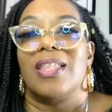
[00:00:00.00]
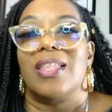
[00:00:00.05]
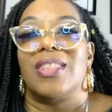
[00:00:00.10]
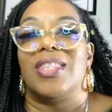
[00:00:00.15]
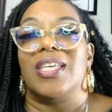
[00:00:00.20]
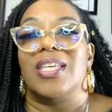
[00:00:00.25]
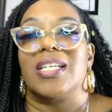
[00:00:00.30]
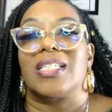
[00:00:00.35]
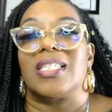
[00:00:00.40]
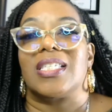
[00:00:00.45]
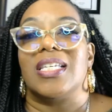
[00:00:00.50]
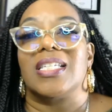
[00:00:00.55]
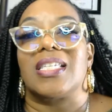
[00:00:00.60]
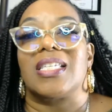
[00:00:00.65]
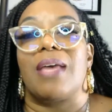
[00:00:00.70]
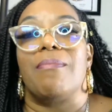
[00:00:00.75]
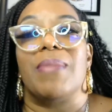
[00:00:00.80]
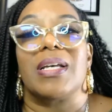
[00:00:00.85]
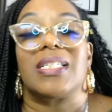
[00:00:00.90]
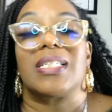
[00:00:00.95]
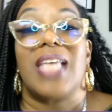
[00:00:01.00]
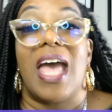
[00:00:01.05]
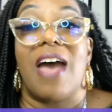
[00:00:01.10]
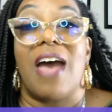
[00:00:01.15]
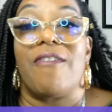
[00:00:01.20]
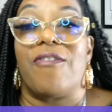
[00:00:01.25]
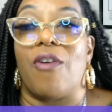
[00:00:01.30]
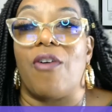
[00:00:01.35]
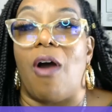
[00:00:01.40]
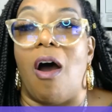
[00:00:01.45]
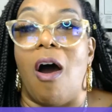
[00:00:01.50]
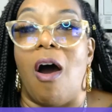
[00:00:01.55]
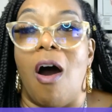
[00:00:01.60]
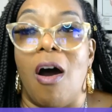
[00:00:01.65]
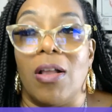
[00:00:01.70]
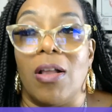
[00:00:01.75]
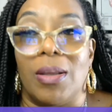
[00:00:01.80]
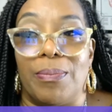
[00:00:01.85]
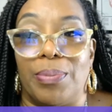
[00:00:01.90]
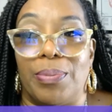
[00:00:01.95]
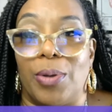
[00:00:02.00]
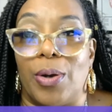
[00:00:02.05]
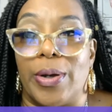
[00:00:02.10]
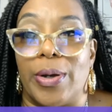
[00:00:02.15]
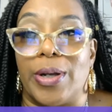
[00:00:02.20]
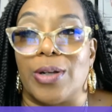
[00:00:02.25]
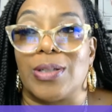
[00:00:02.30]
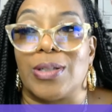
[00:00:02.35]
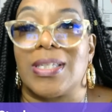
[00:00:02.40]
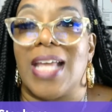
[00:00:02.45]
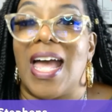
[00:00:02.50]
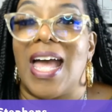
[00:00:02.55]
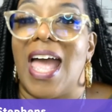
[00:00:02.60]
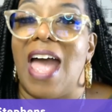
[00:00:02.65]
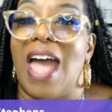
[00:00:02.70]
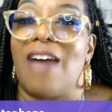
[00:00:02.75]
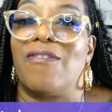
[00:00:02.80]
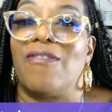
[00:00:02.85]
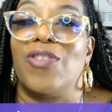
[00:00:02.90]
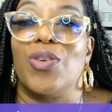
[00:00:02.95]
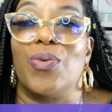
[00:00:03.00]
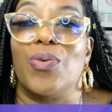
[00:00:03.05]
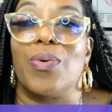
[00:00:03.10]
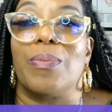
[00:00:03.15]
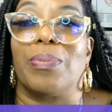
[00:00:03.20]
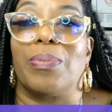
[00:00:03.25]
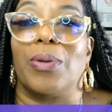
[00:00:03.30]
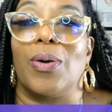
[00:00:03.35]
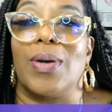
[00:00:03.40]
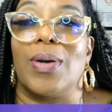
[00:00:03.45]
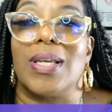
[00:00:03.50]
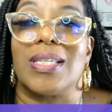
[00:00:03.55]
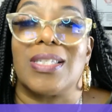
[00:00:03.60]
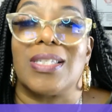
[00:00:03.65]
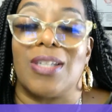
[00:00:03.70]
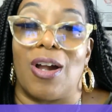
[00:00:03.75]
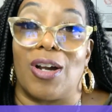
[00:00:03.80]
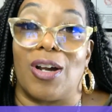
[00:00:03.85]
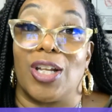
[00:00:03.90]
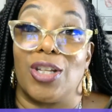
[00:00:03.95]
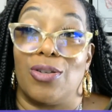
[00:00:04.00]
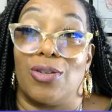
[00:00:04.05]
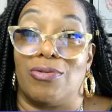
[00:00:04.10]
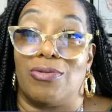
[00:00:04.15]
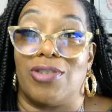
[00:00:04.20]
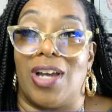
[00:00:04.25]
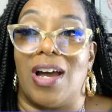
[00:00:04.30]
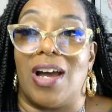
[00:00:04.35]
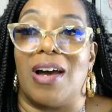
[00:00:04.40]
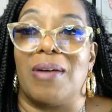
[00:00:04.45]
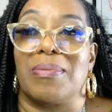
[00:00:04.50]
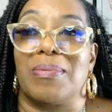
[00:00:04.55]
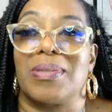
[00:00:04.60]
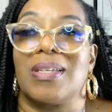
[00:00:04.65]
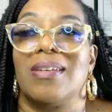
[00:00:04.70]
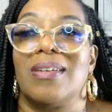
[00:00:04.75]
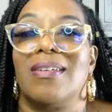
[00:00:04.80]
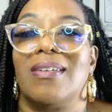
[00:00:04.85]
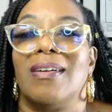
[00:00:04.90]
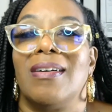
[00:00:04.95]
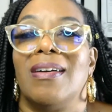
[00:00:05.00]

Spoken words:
This is a must have for all employers that have new employees starting new jobs.